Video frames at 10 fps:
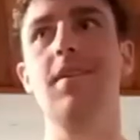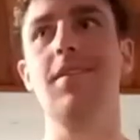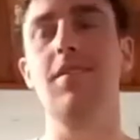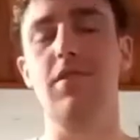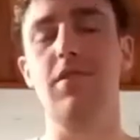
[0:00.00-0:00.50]

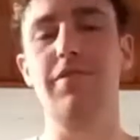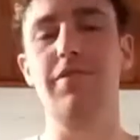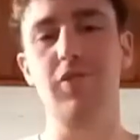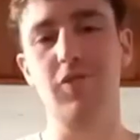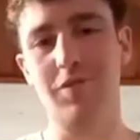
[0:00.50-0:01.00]
There are a
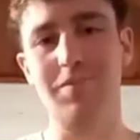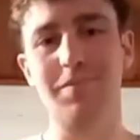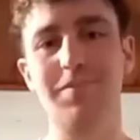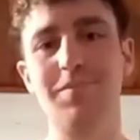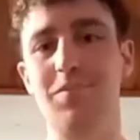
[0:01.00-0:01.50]
few,
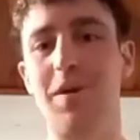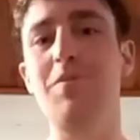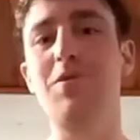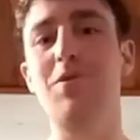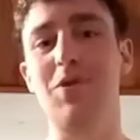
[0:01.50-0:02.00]
I'm
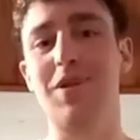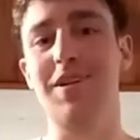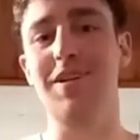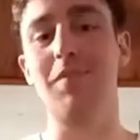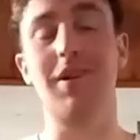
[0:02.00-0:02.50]
sure.
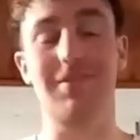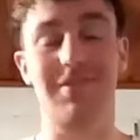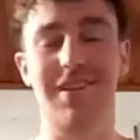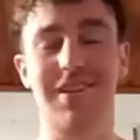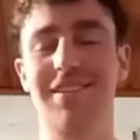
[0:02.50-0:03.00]
I
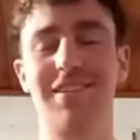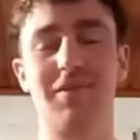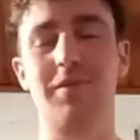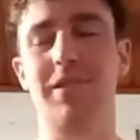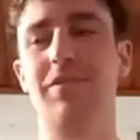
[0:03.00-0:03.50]
can't think of a
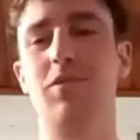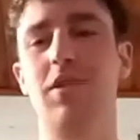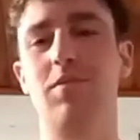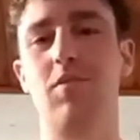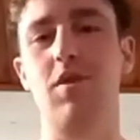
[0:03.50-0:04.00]
specific one at
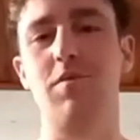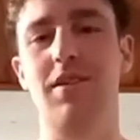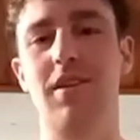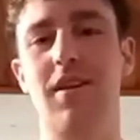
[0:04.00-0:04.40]
the moment.